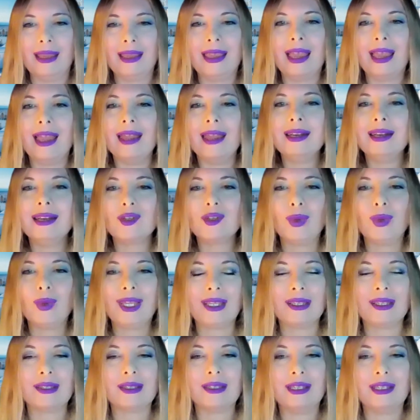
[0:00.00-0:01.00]
Again, as we
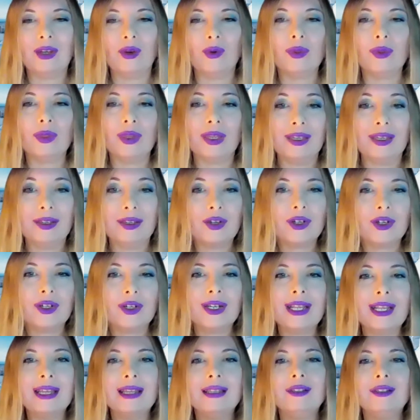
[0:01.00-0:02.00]
can see on the
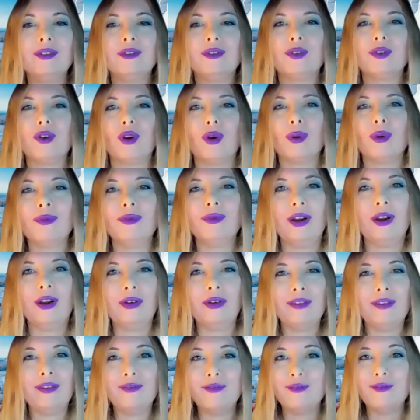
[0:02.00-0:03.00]
internet, from
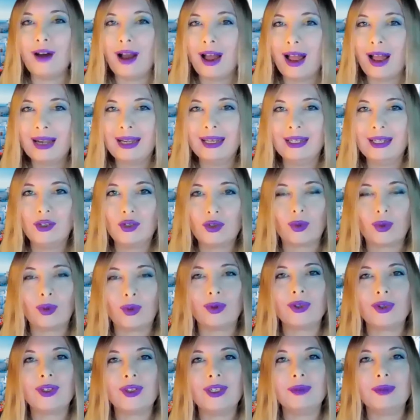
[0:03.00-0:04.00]
very valid
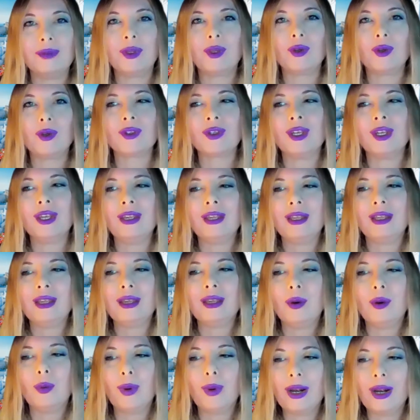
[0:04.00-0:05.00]
sources, because
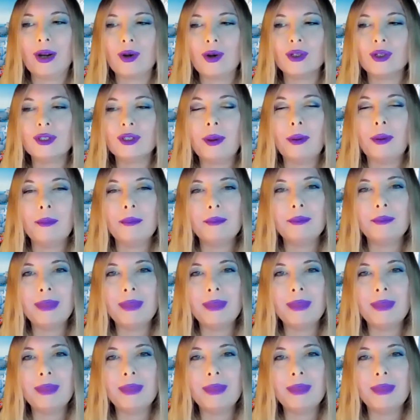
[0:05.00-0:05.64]
we are not